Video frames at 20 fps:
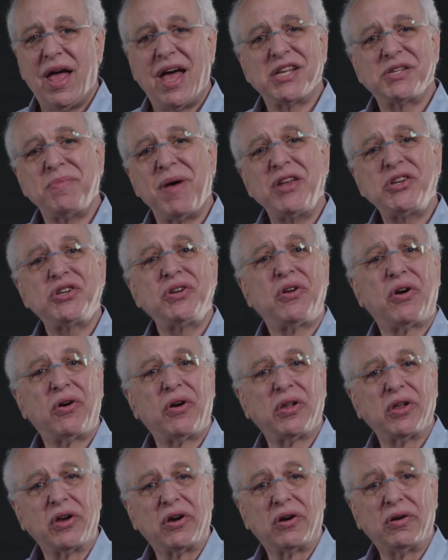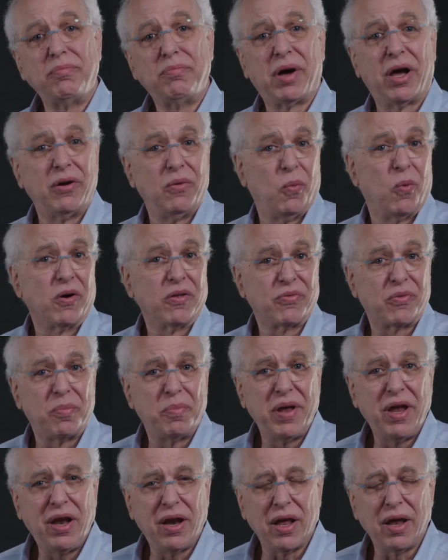As mentioned earlier, but worth
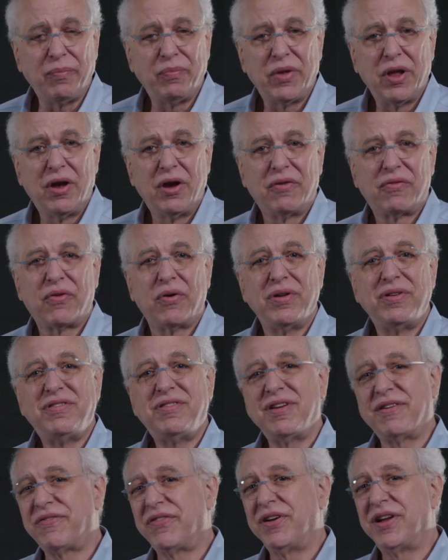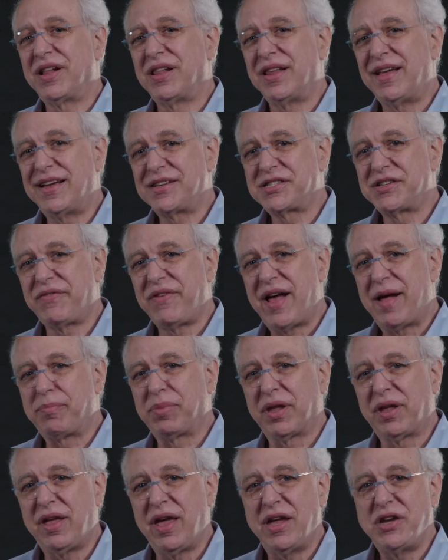repeating, for a different class of
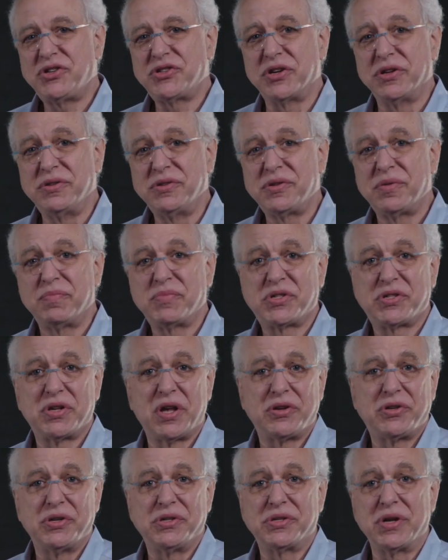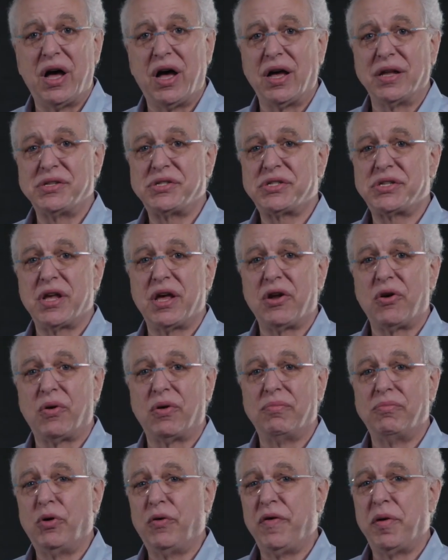applications, such as on-set
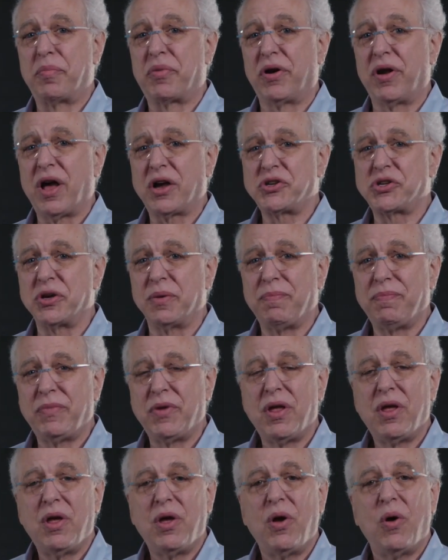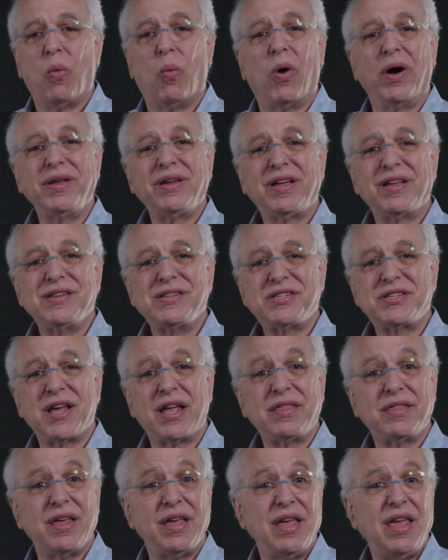or movie production, one can
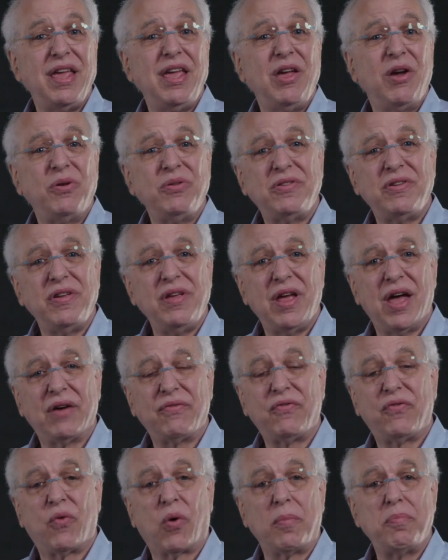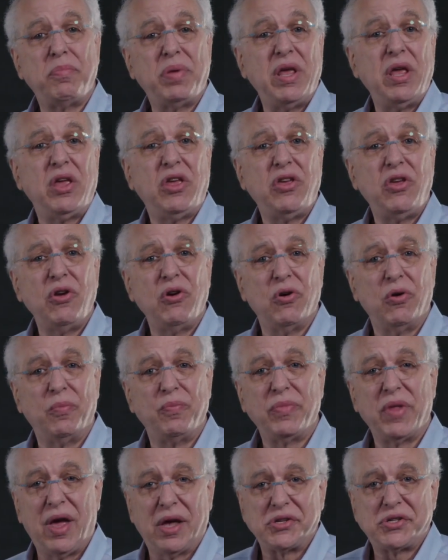set the EOTF for PQ
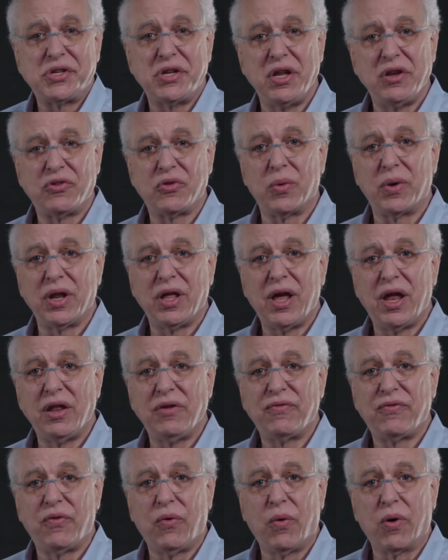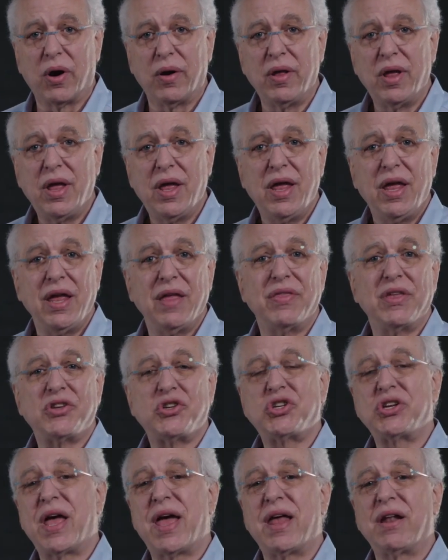ST2084 in the
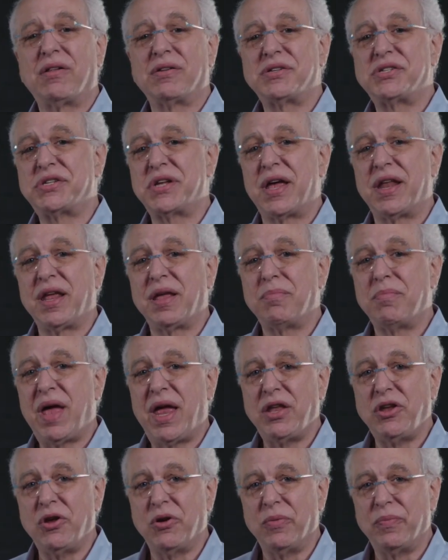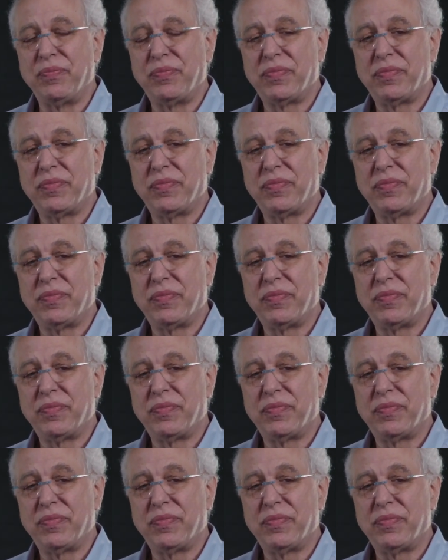channel setting menu,